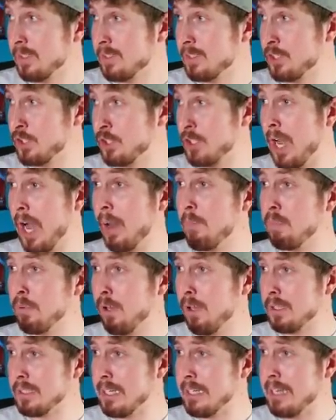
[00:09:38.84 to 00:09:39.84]
Stop
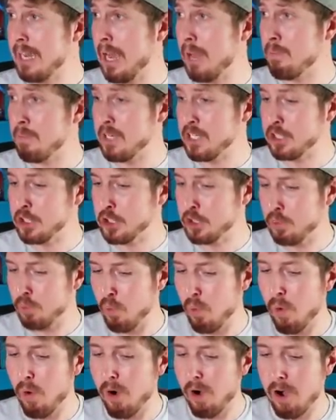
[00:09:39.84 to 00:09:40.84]
looking at me,
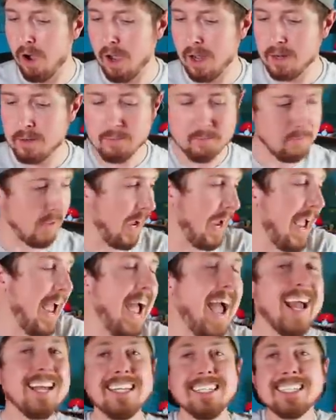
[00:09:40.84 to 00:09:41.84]
Schwan. I
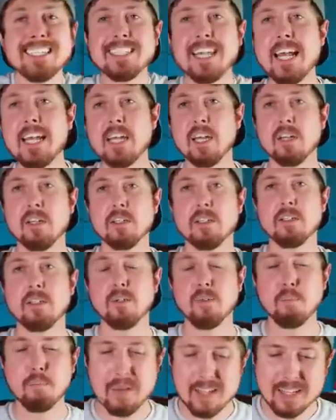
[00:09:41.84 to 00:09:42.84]
had to say it.
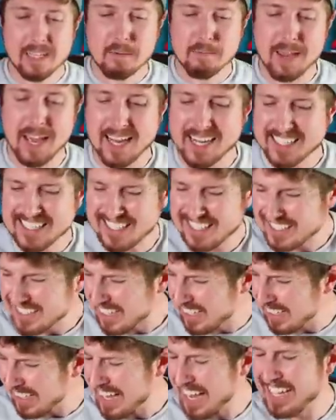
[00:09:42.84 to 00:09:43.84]
Billy Madison's a
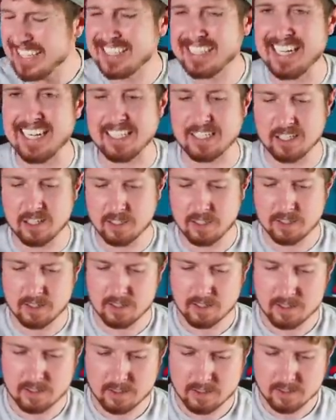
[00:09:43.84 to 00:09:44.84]
classic.
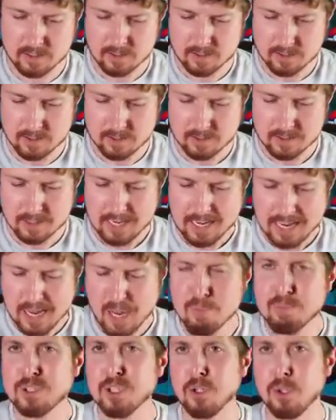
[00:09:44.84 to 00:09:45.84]

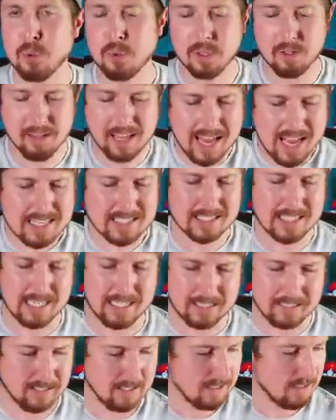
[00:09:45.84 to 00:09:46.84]
Absolute
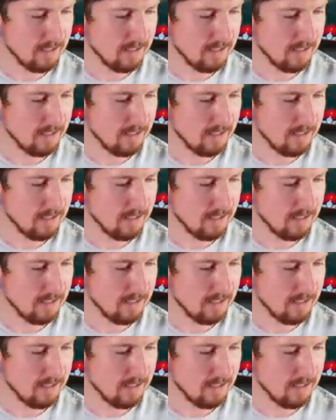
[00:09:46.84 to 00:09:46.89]
classic.